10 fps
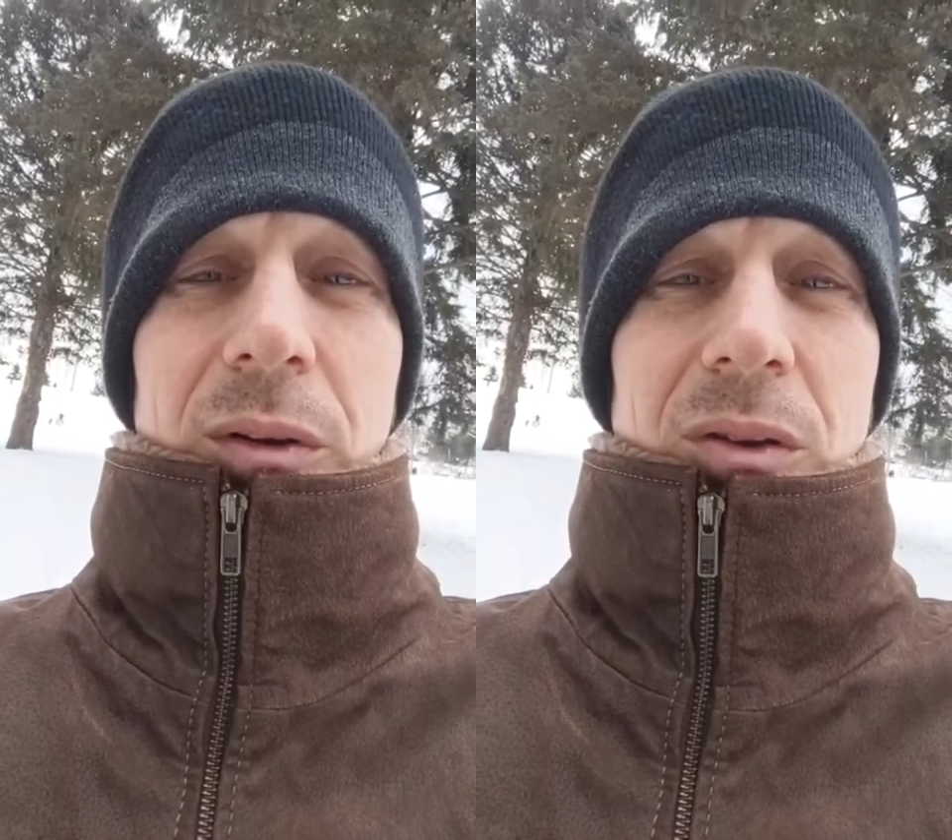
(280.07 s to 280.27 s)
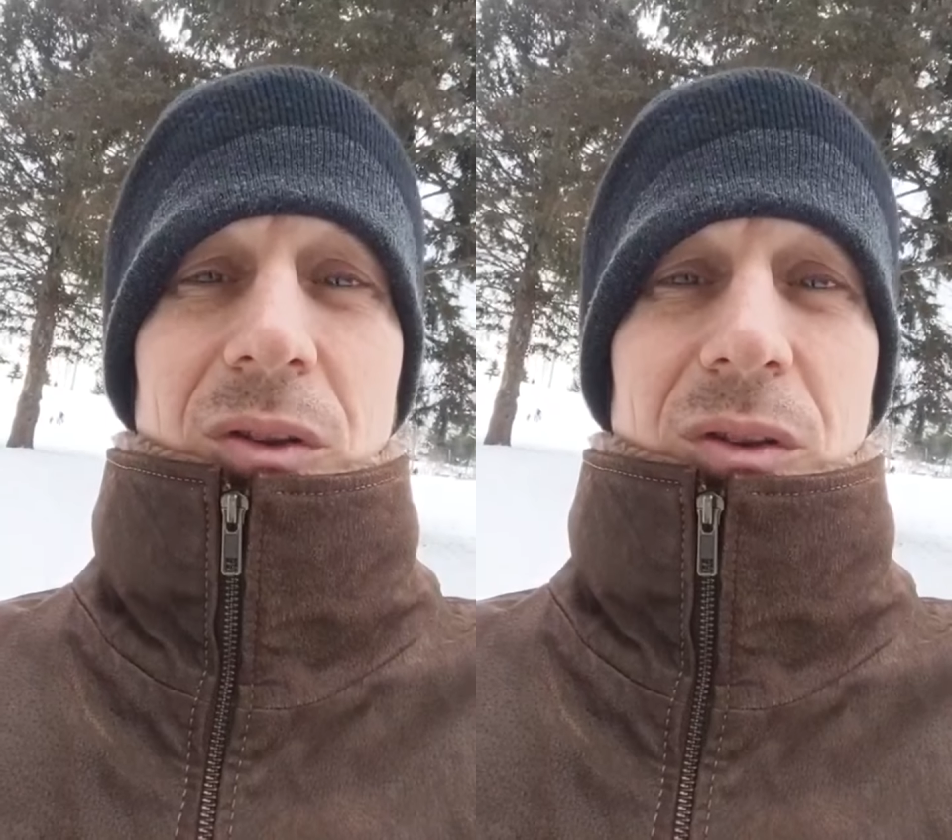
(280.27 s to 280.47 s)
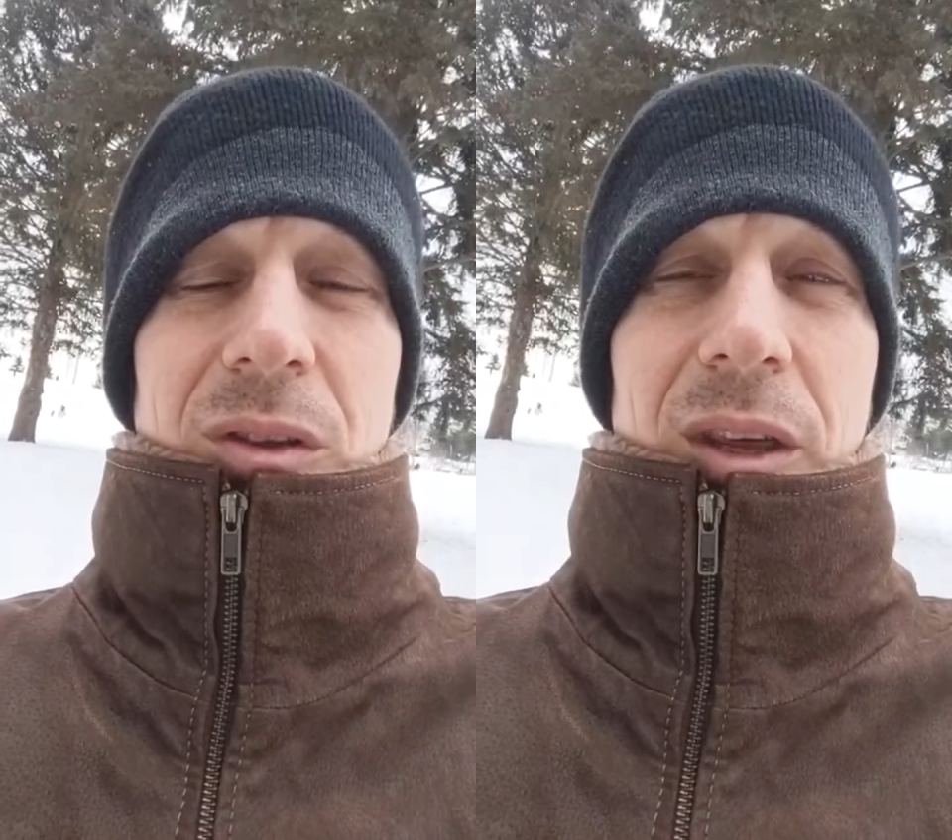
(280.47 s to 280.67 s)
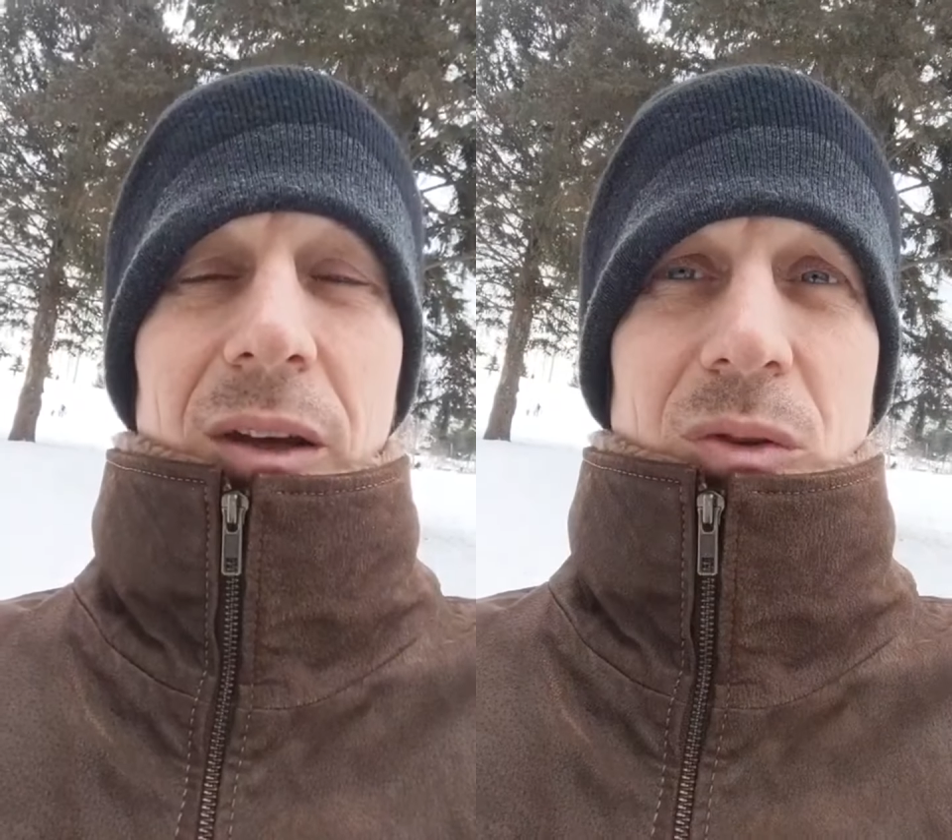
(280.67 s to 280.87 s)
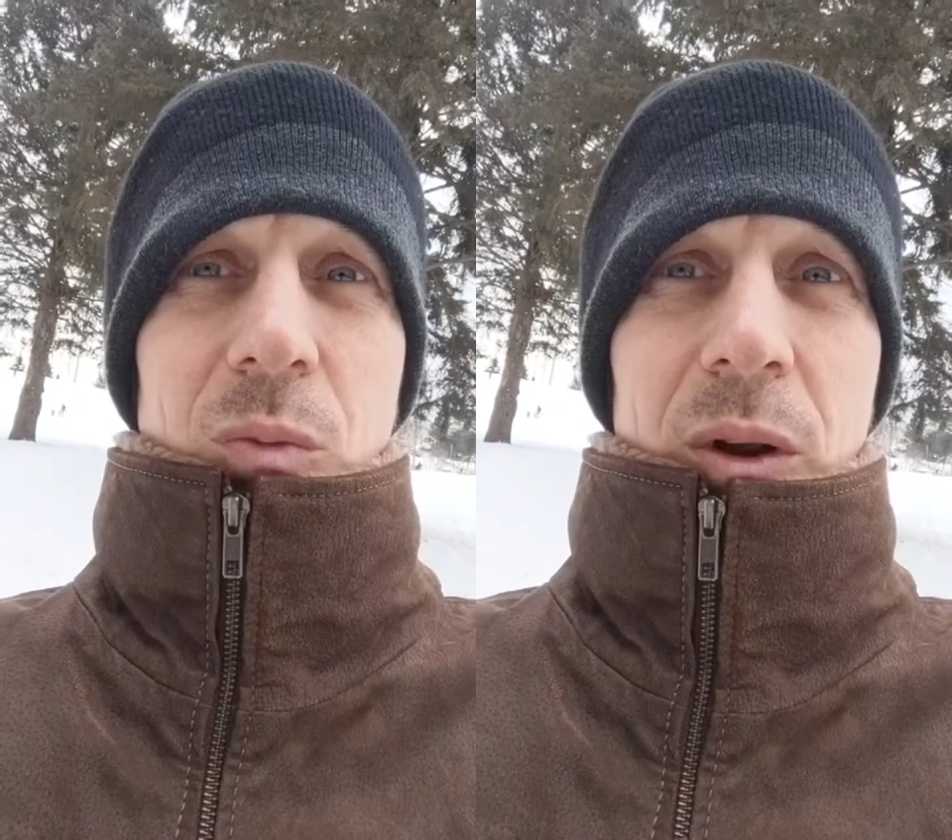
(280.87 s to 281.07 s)

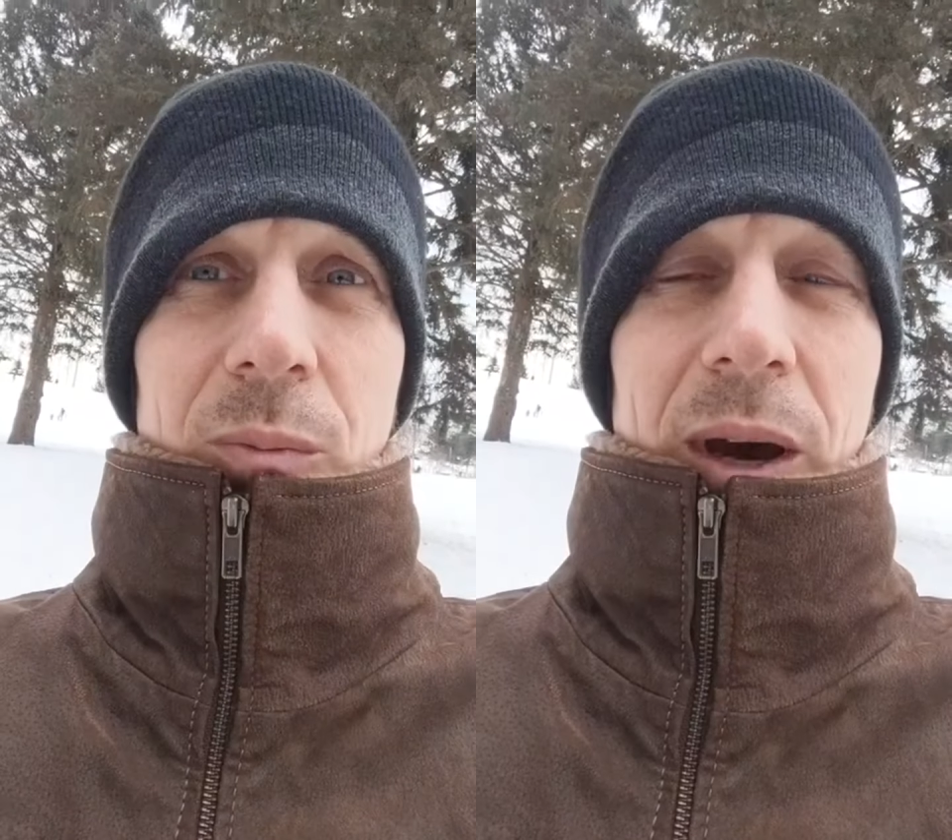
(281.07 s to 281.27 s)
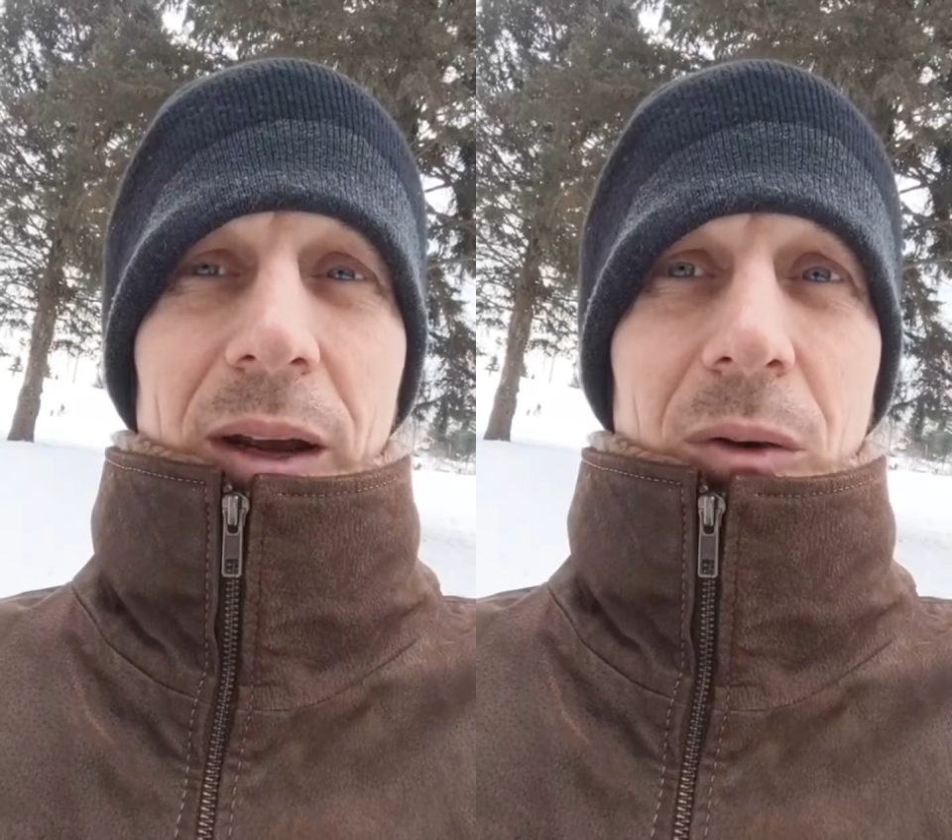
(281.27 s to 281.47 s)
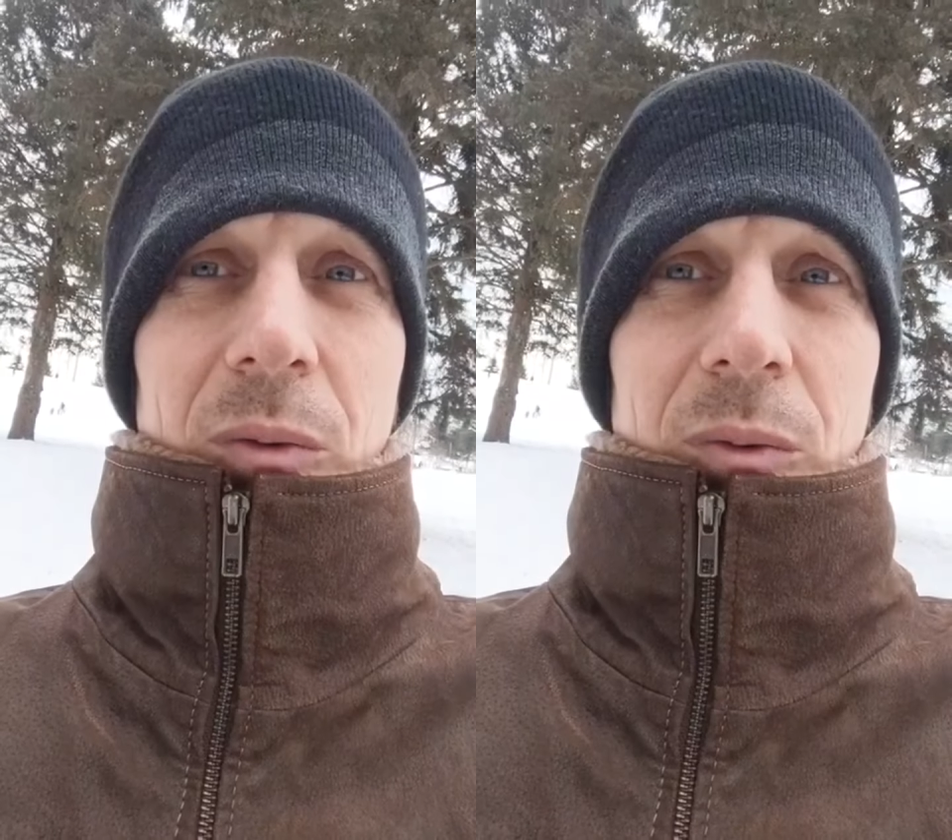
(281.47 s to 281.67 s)
That's one battle.